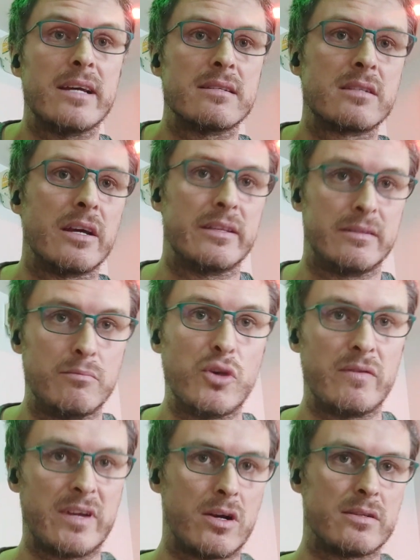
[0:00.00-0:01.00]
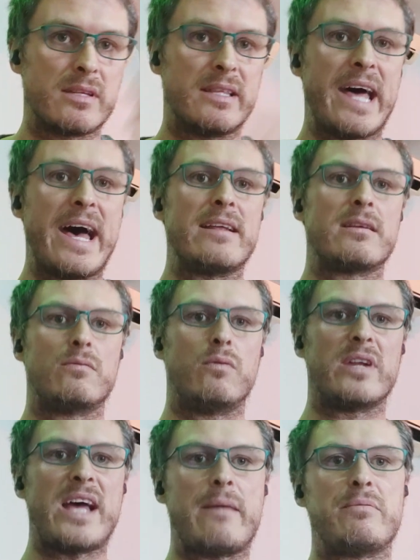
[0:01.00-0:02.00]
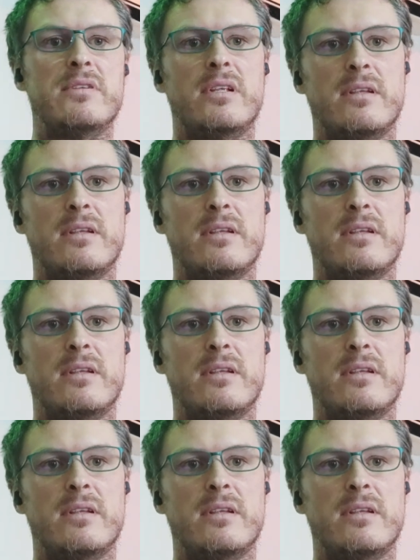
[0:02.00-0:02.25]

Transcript: So moving on to that, what happened